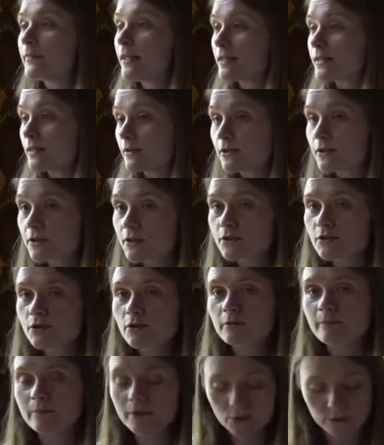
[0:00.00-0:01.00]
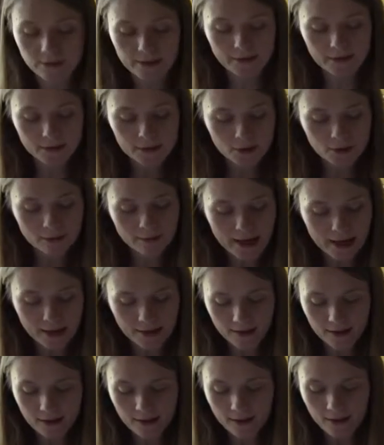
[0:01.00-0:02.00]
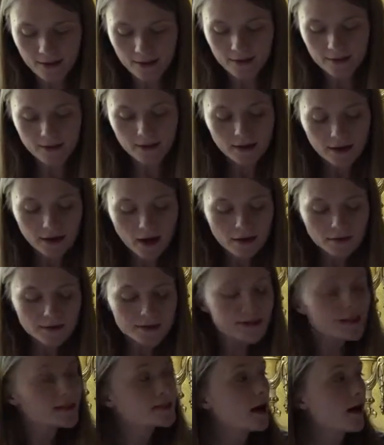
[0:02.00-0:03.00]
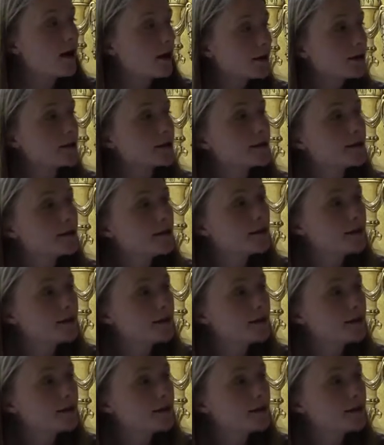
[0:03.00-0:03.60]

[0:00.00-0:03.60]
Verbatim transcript: It's understood between the two men that Lawrence's honor,